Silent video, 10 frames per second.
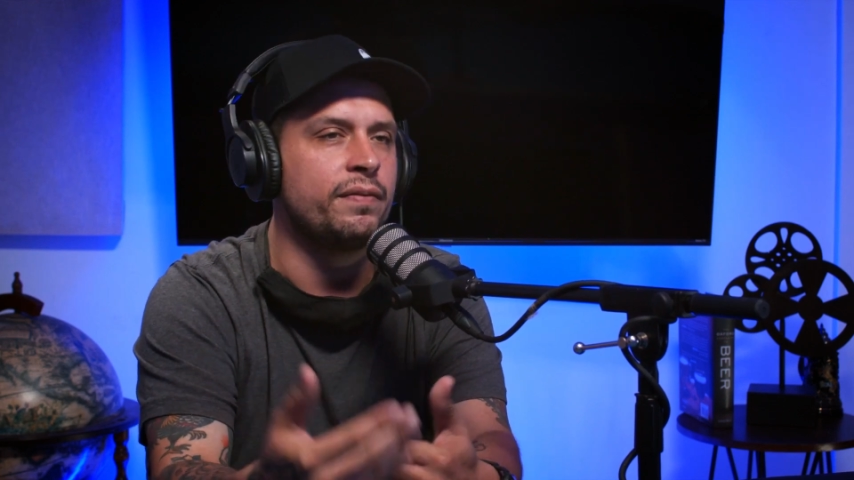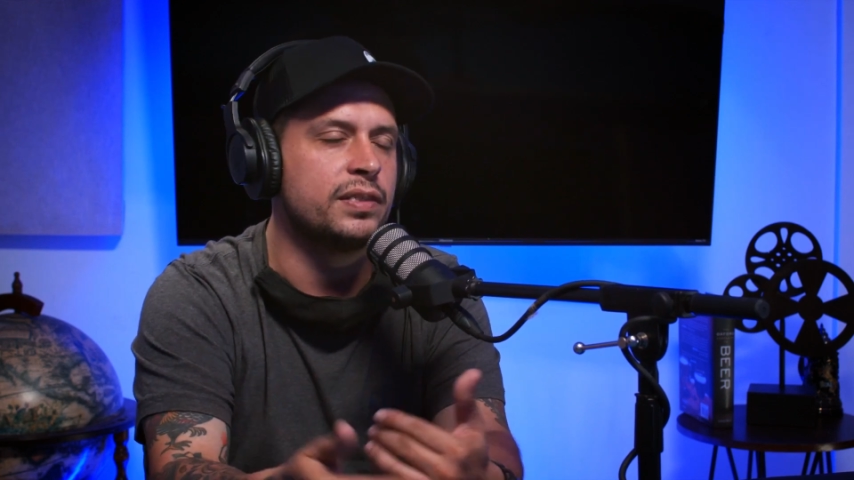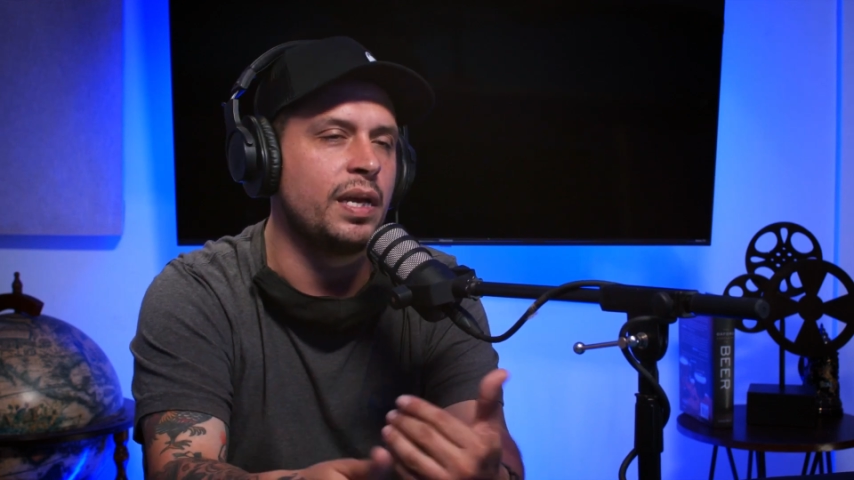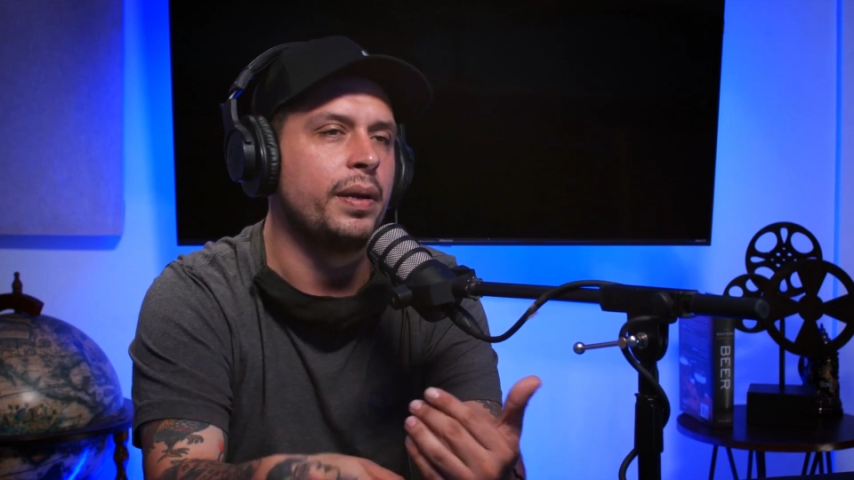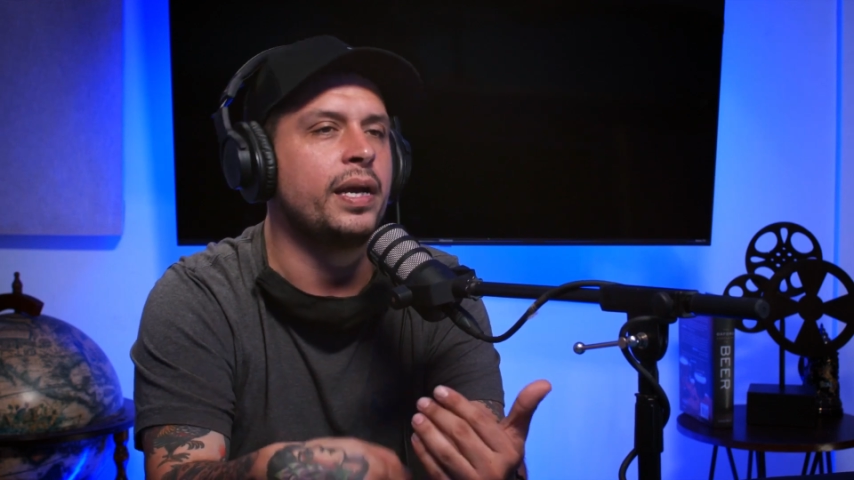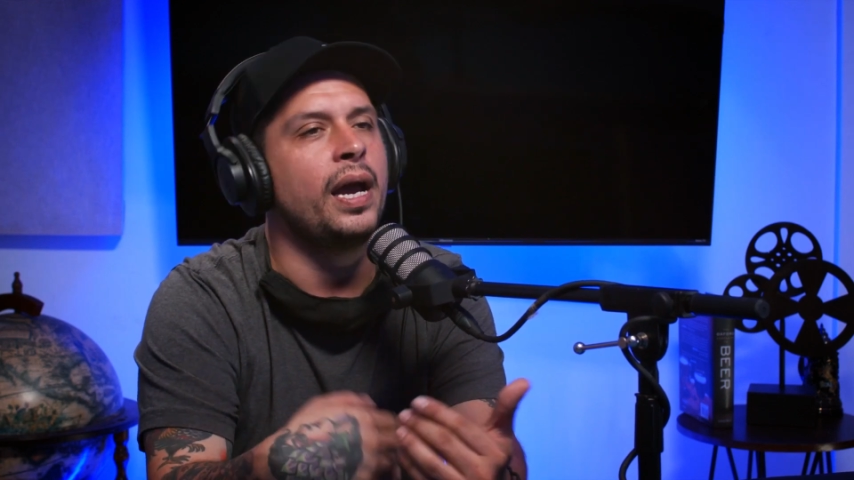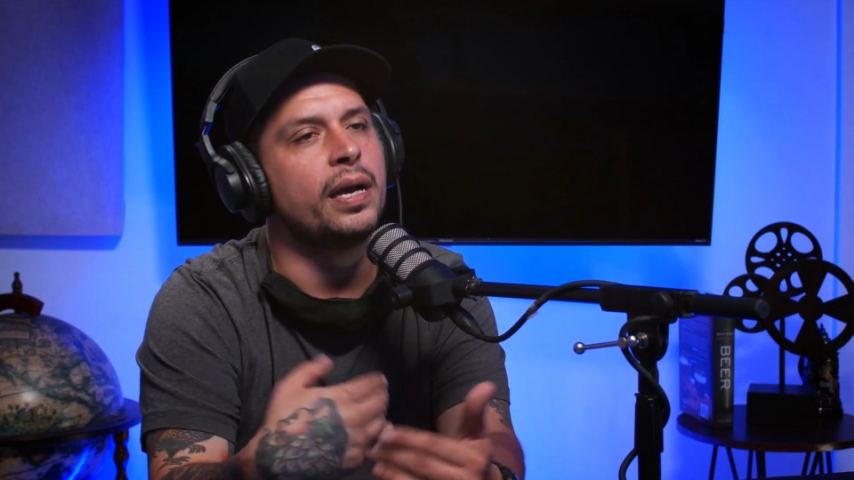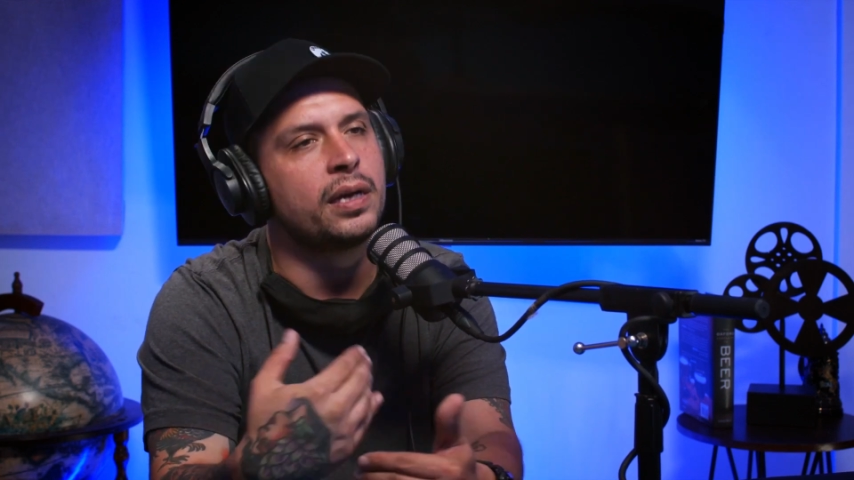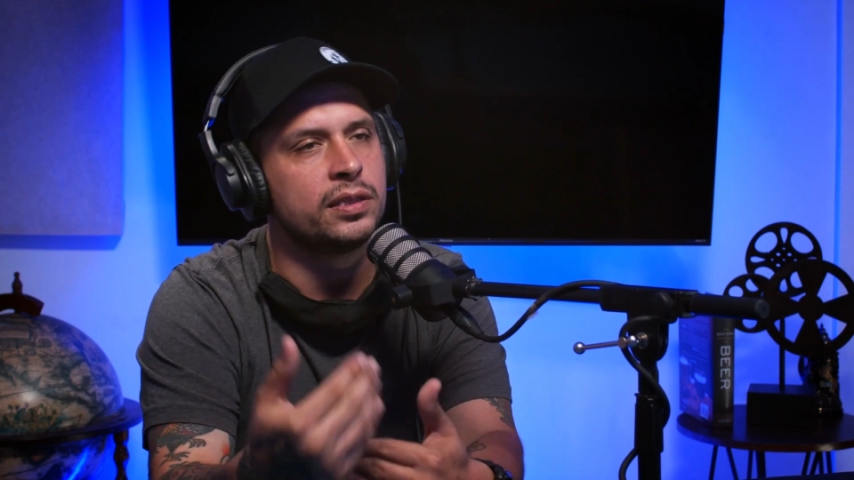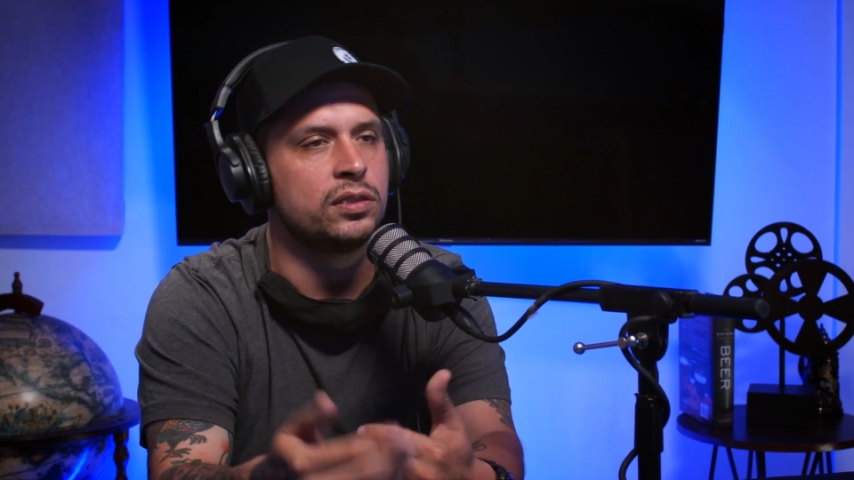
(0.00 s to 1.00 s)
every time I
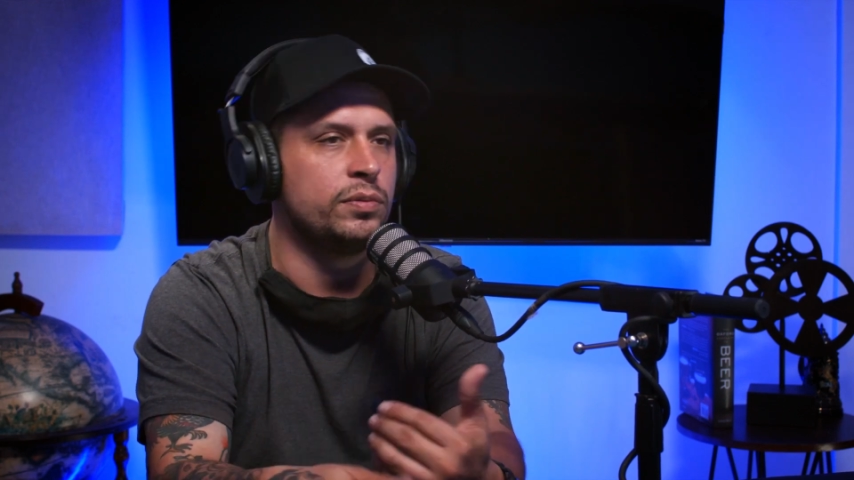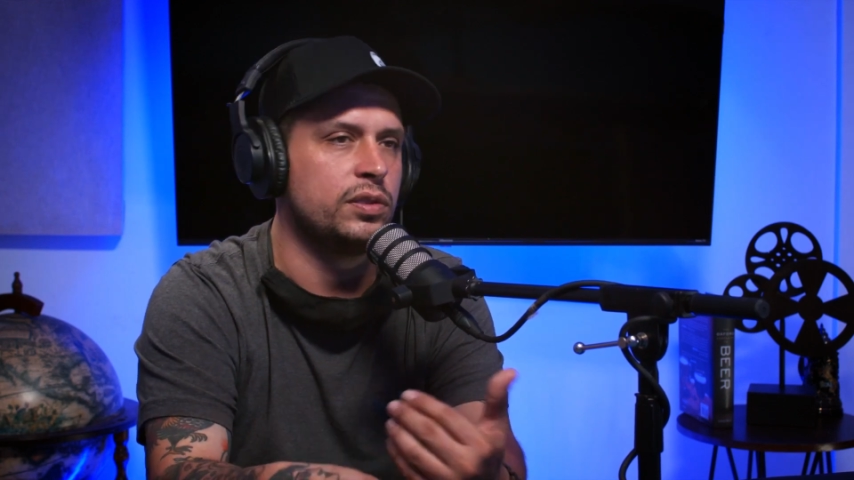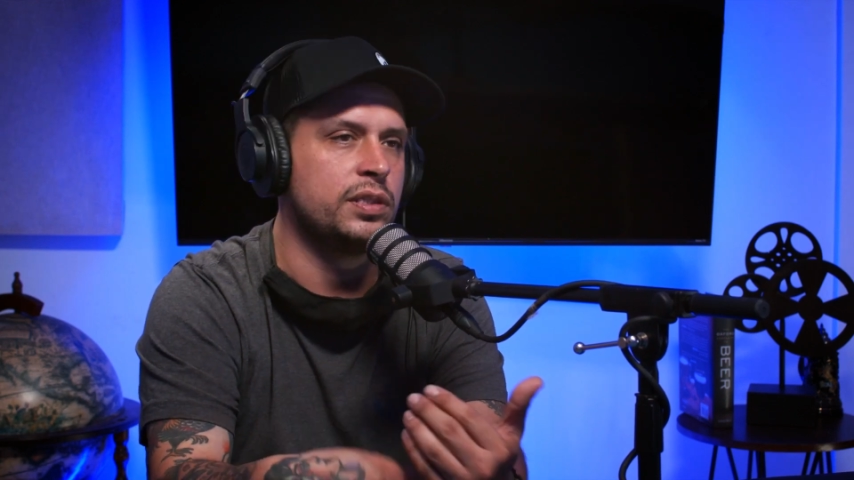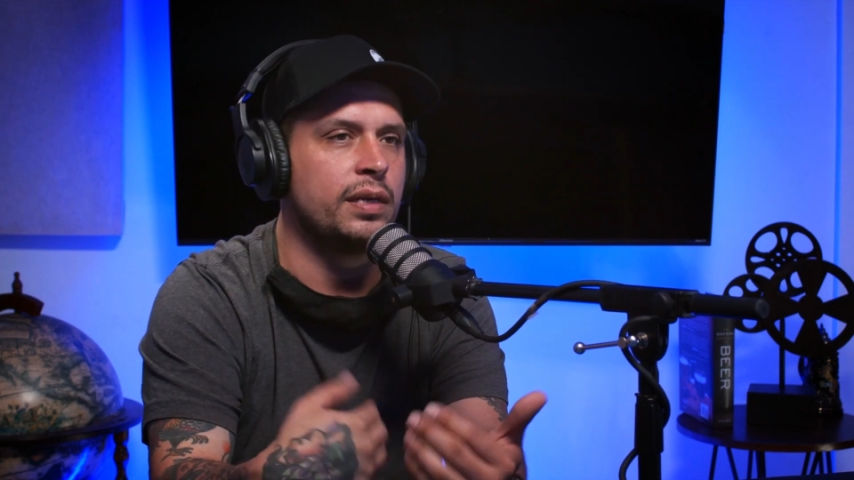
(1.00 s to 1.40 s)
got customers